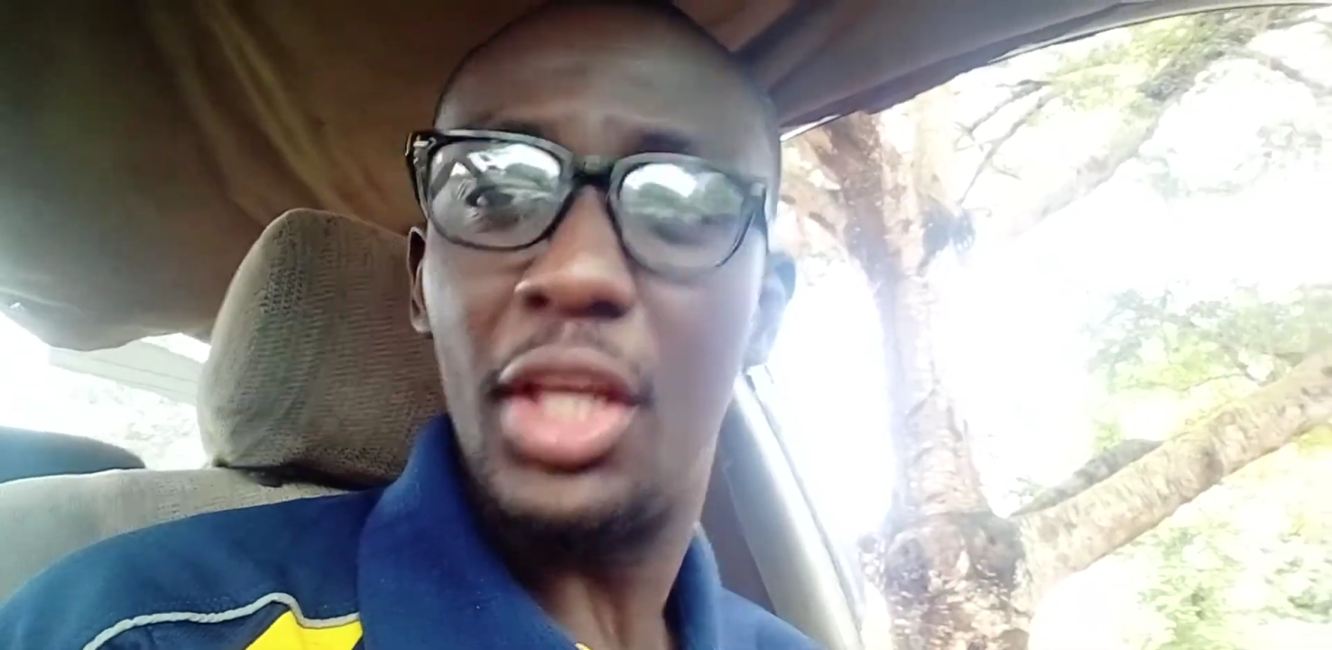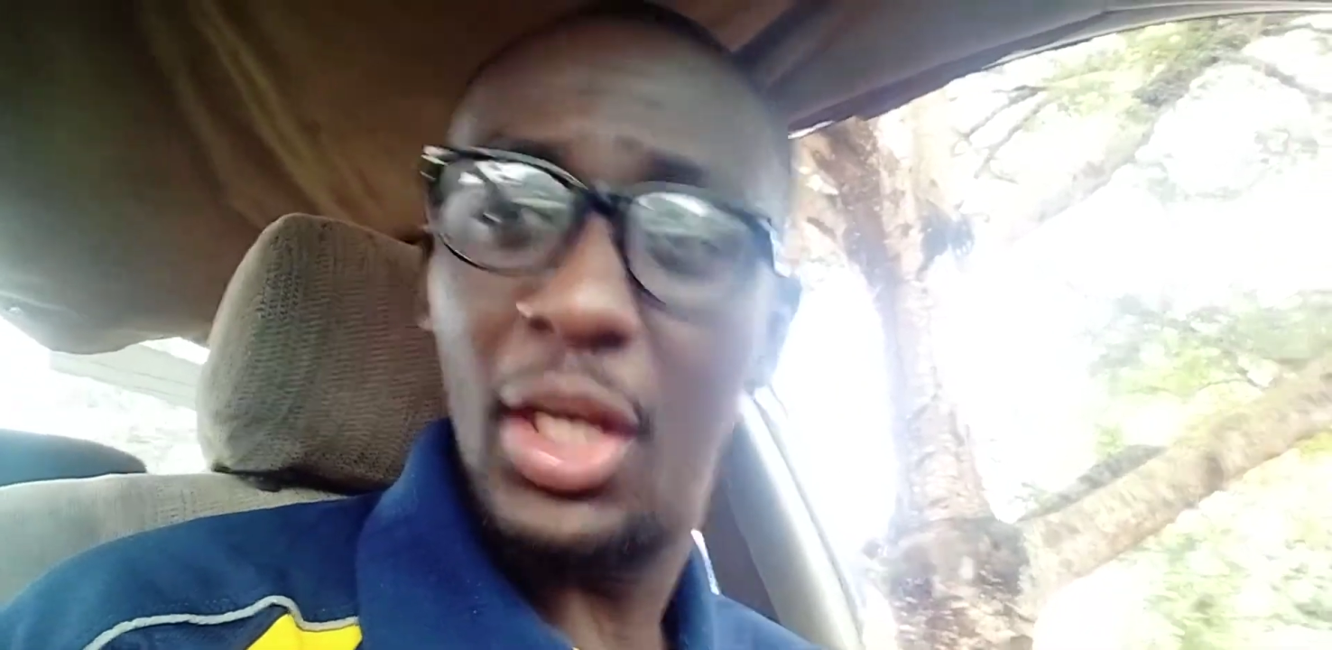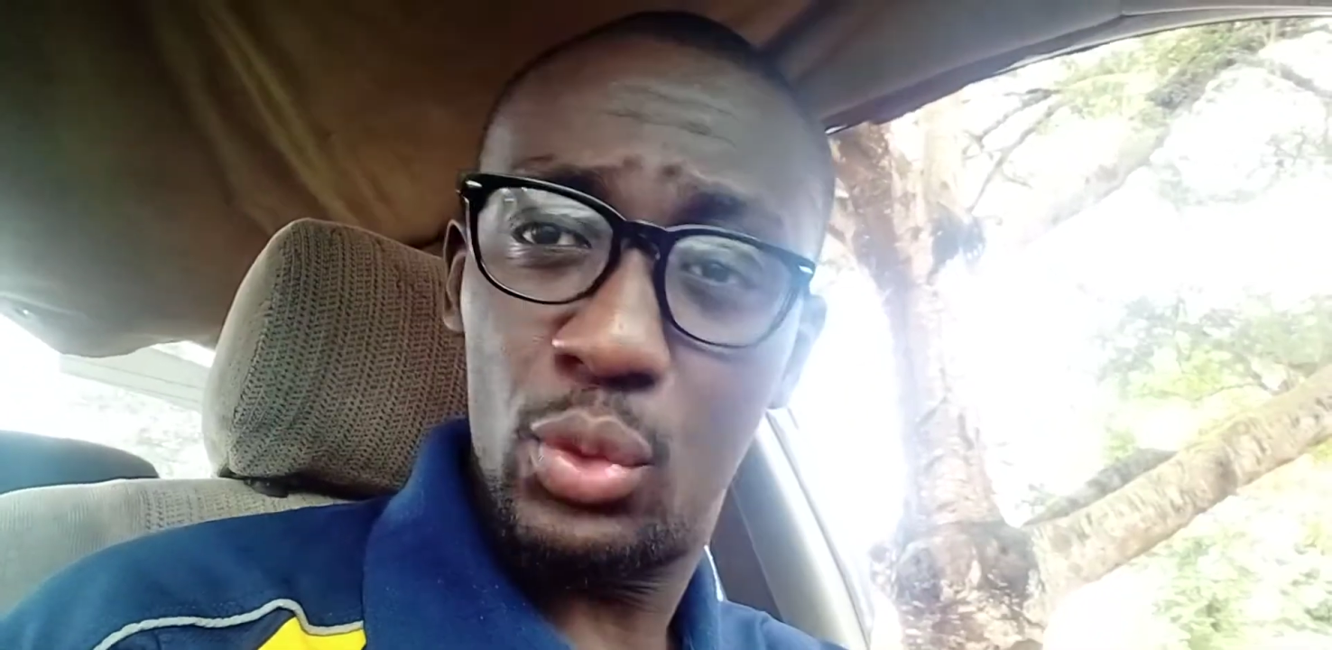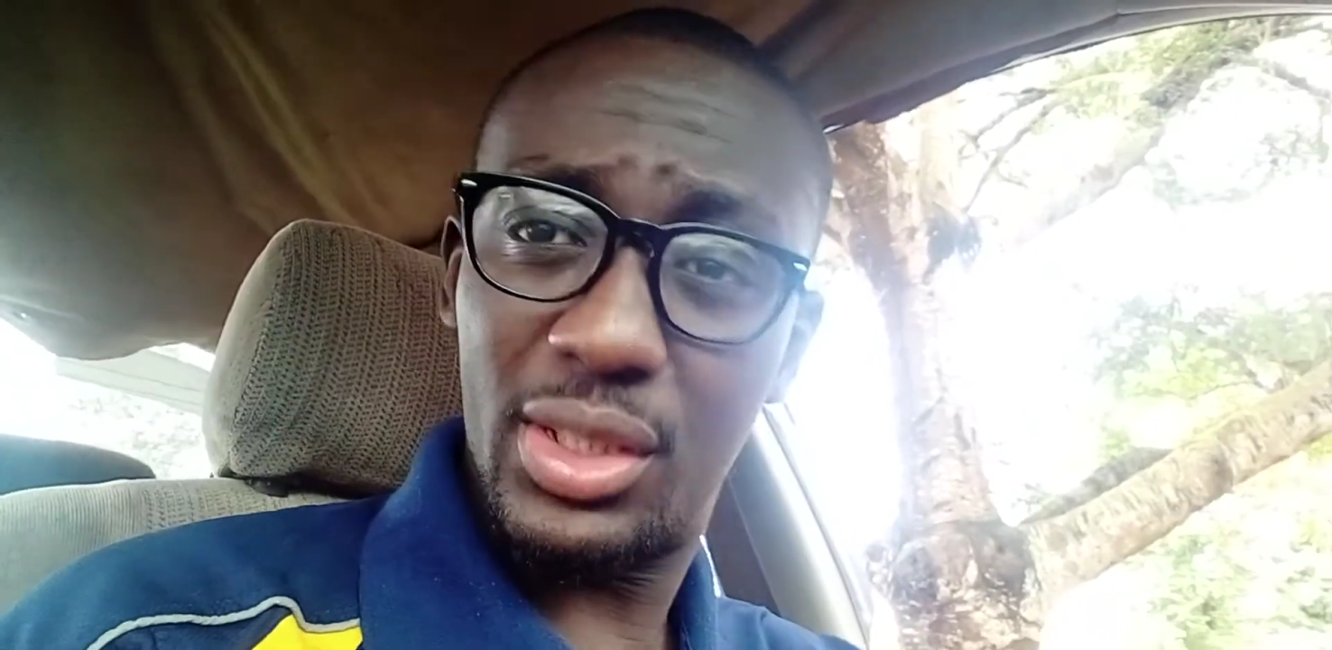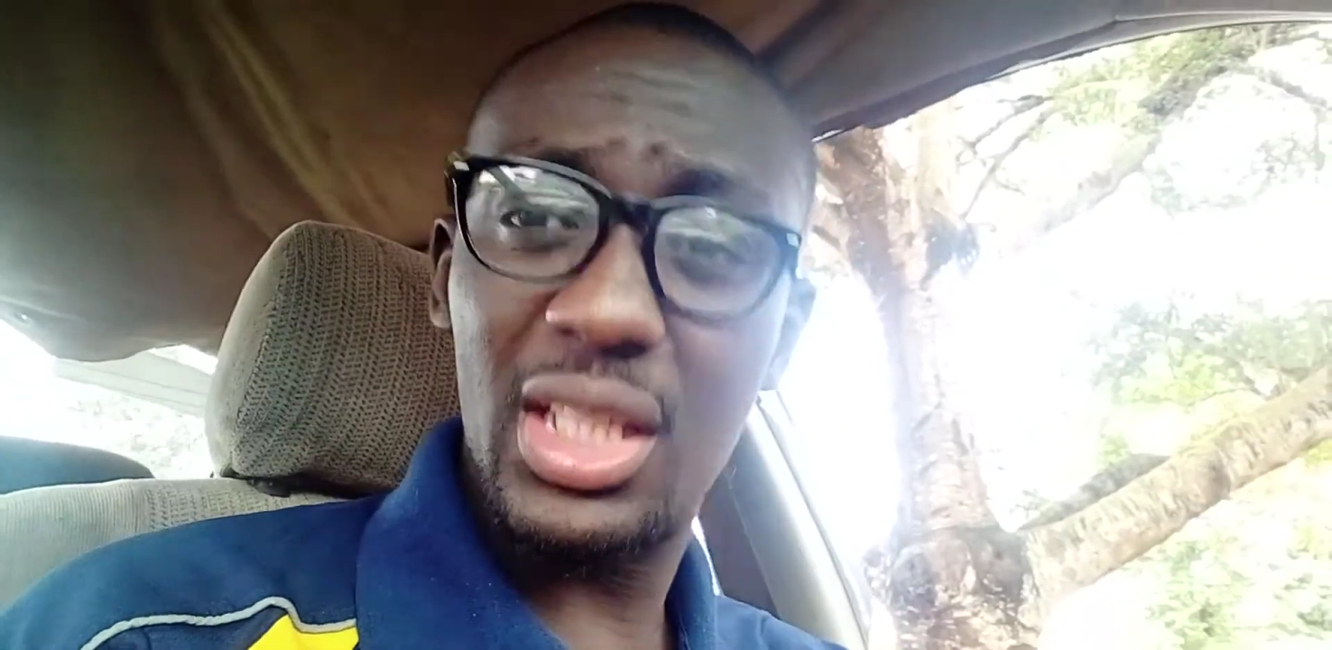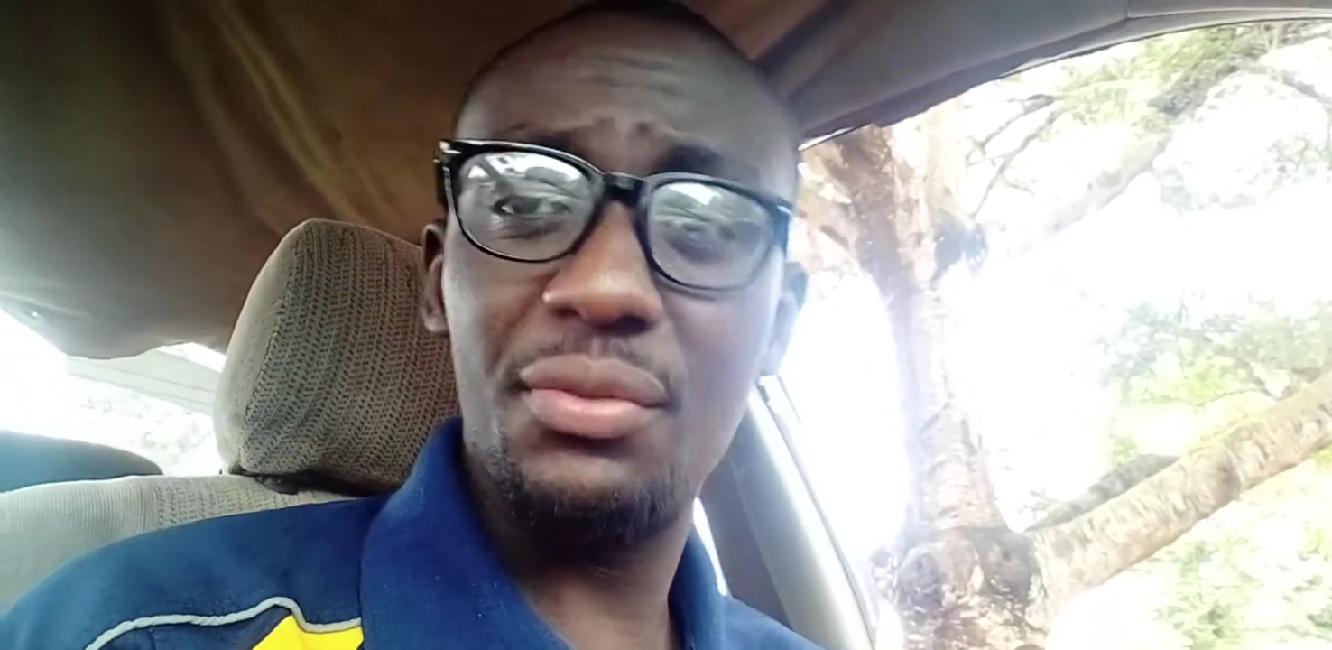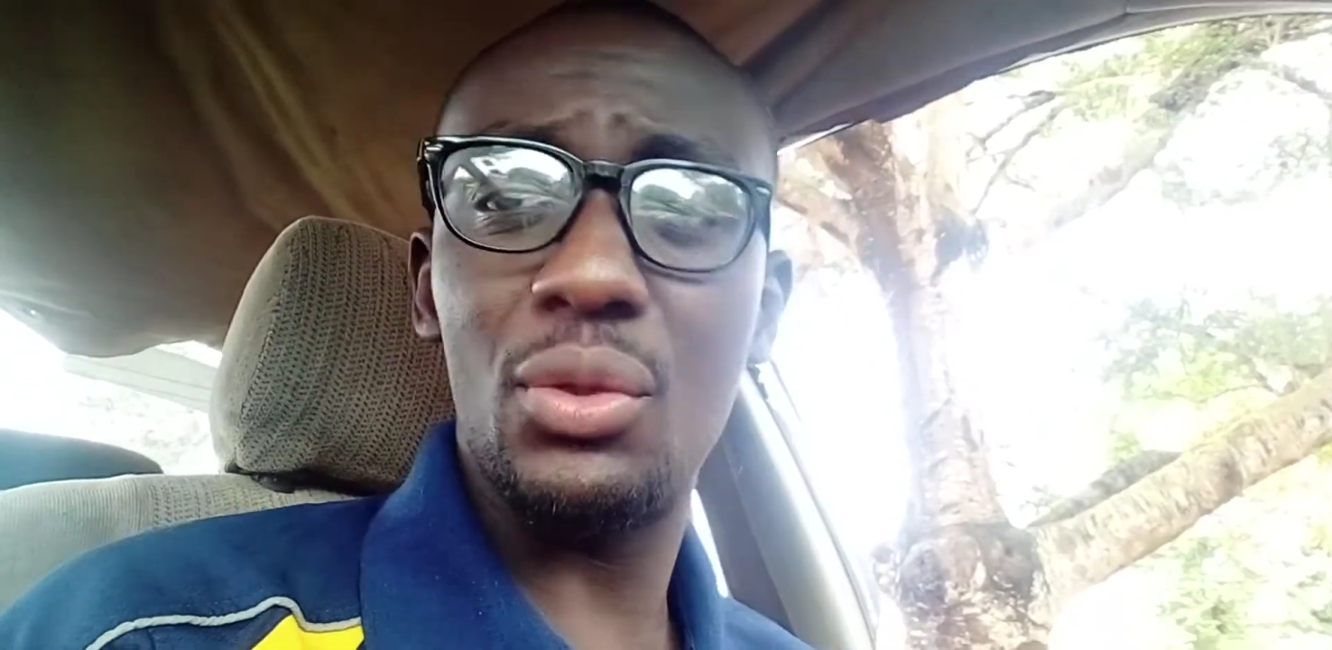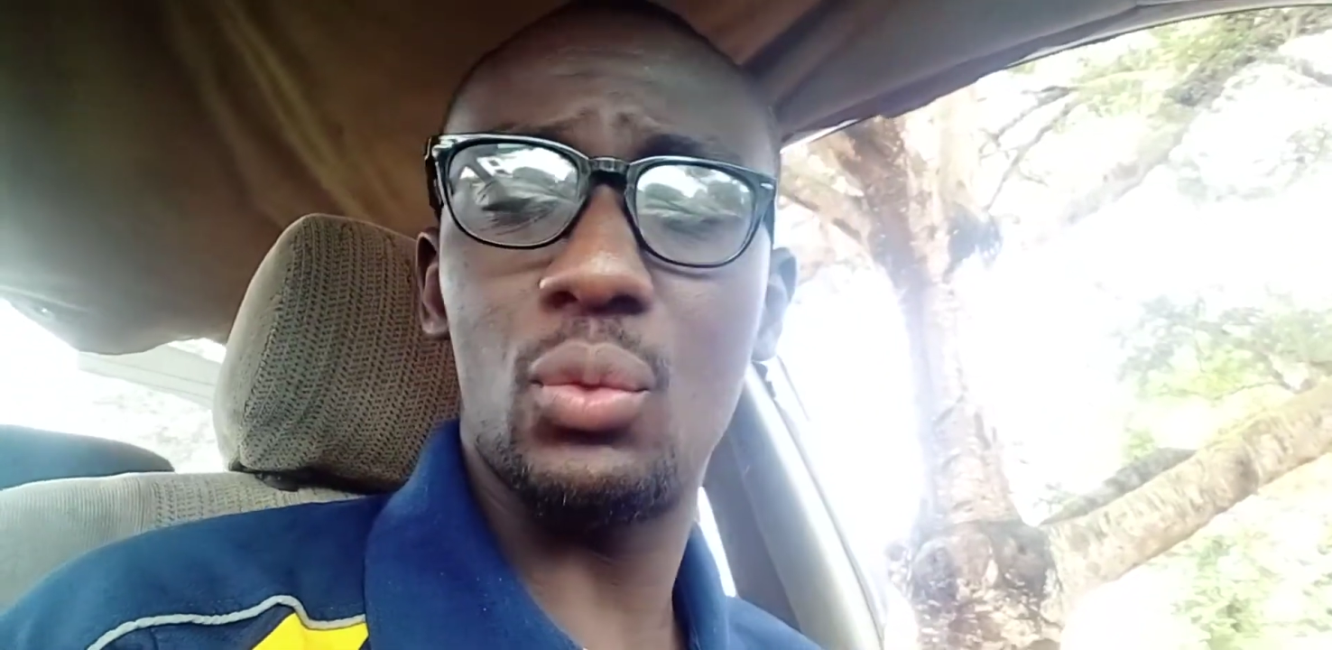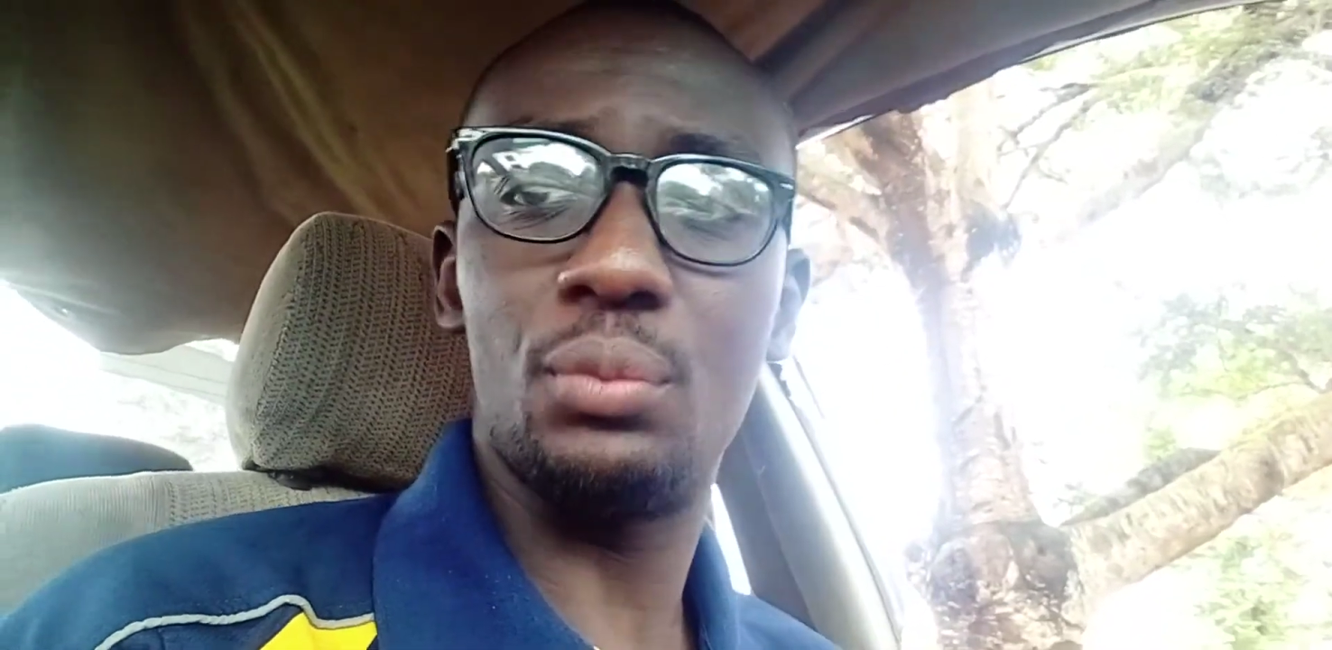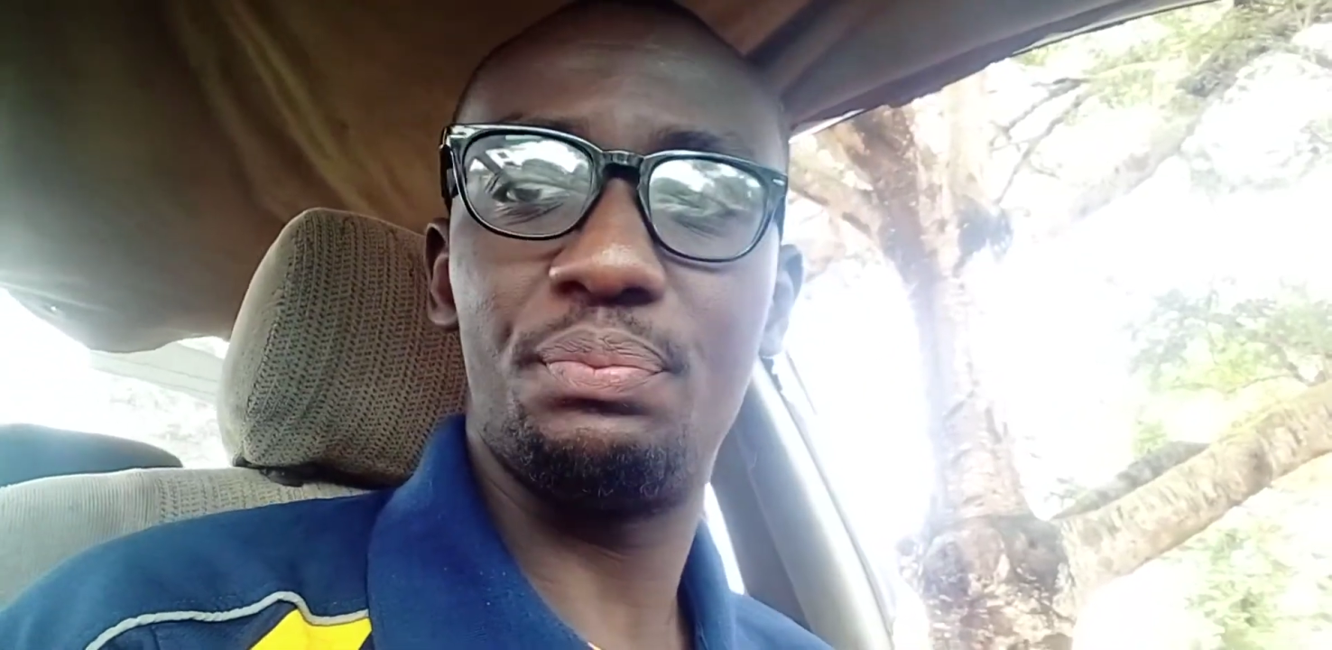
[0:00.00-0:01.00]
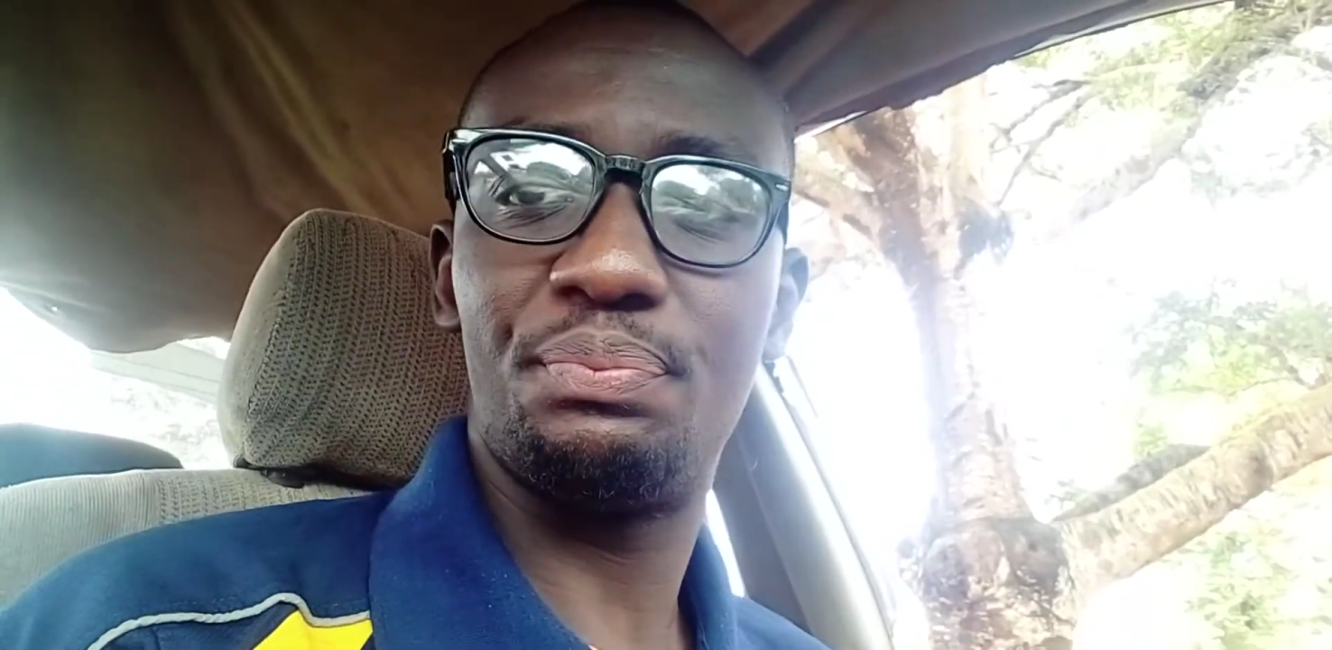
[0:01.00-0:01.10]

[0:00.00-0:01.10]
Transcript: He will save you.